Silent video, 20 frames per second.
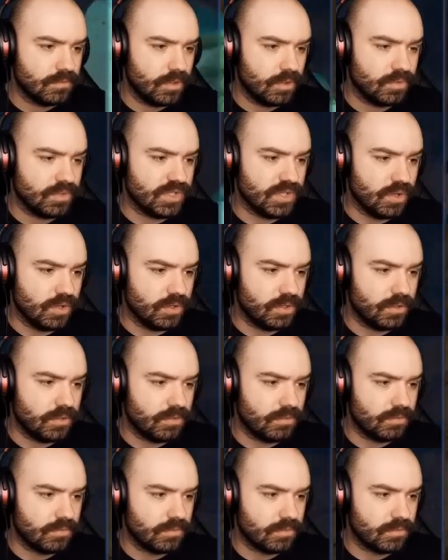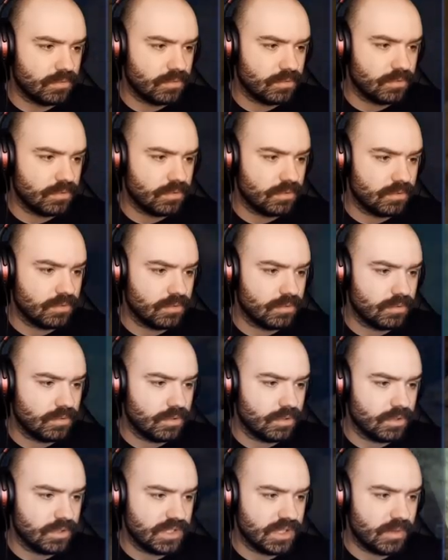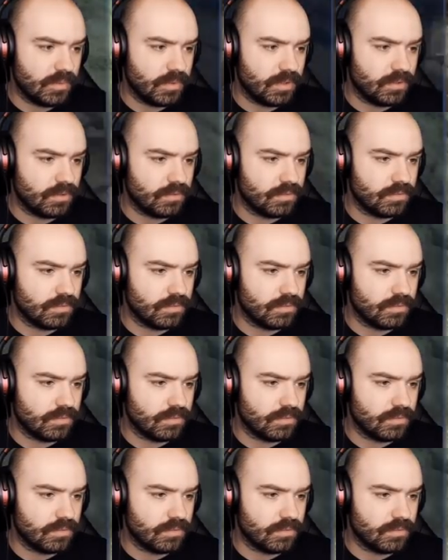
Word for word: No, it's not. Damn it.